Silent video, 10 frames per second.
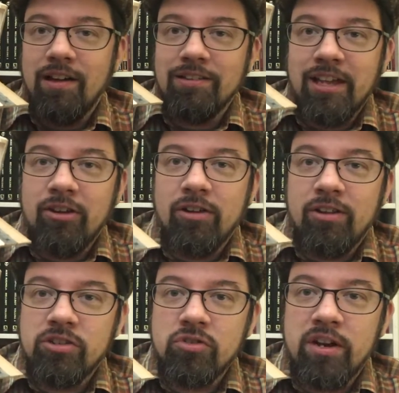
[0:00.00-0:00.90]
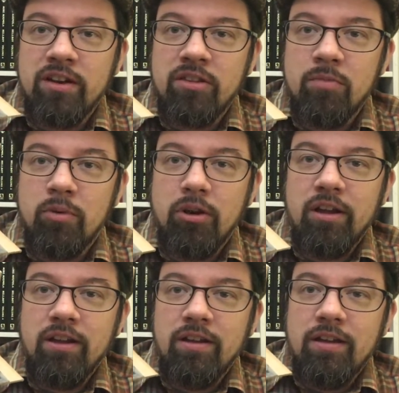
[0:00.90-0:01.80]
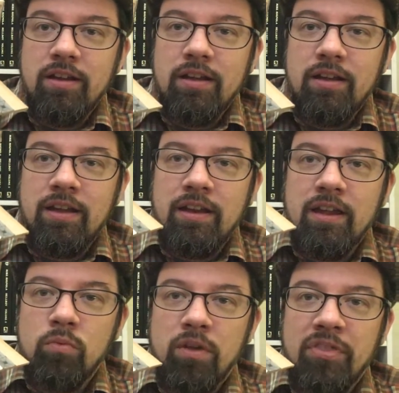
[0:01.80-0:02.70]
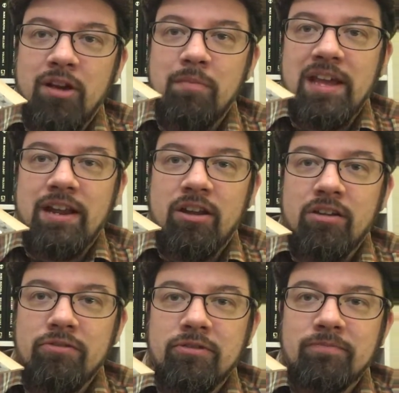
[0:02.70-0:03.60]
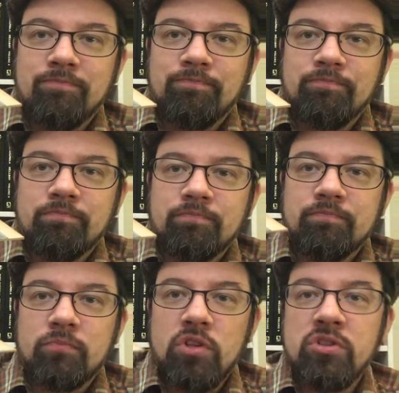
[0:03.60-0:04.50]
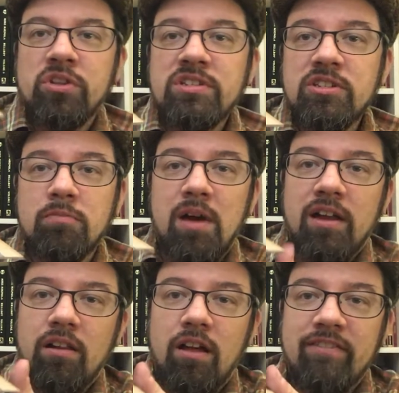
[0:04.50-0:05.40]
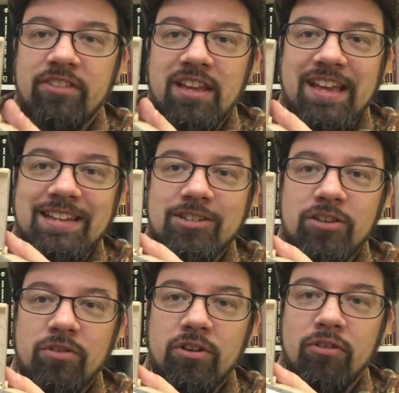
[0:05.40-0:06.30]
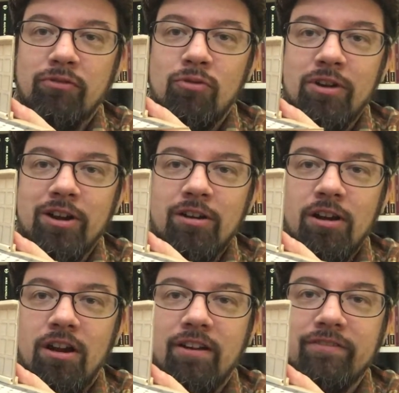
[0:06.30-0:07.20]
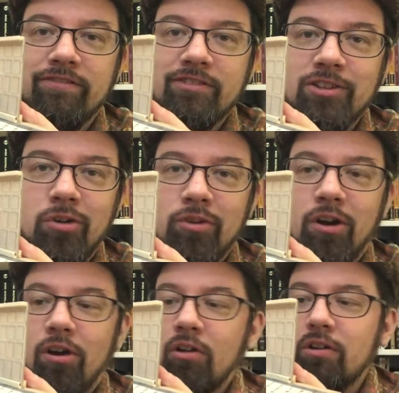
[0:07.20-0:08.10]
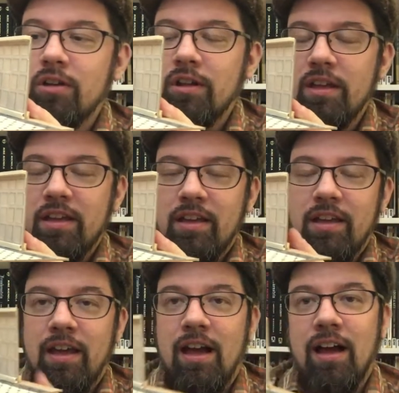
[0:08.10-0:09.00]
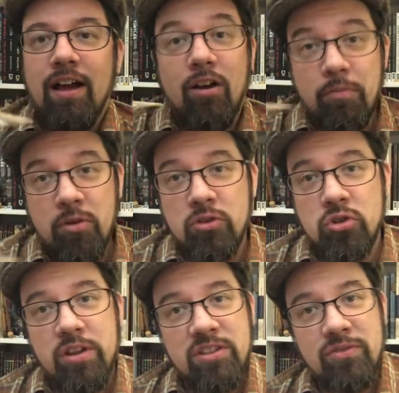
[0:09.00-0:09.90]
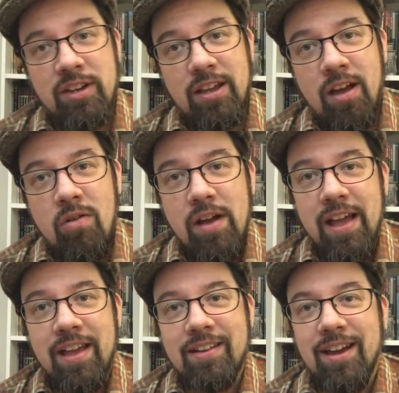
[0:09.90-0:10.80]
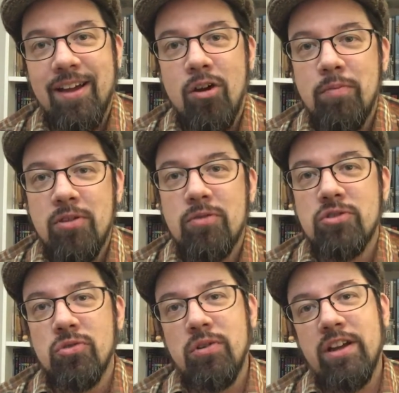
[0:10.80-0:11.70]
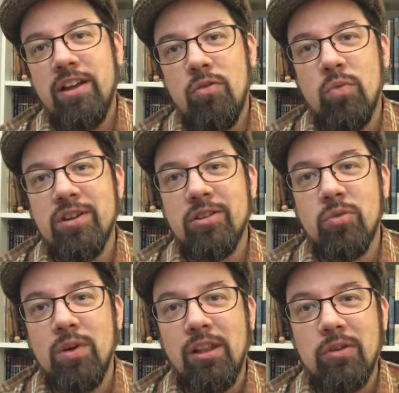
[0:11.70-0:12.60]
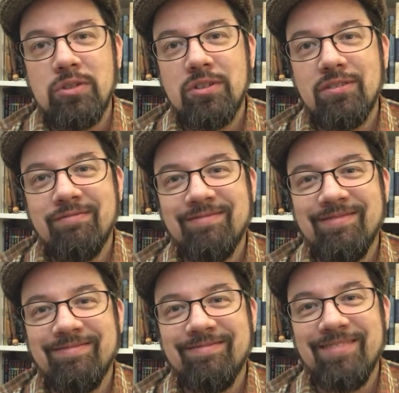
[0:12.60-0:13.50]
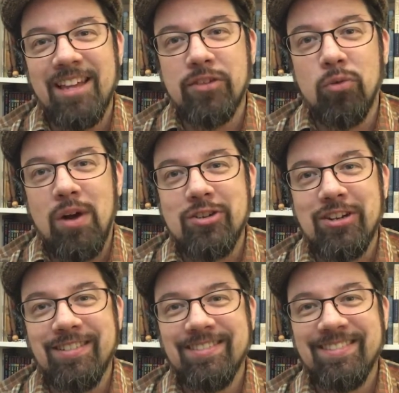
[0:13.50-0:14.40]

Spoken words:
later illustrated in the book, and what they're made out of. So this is the model of the interior foyer of Toad Hall. I hope you enjoy this video, and I hope you enjoy Wind in the Willows. Thanks for watching.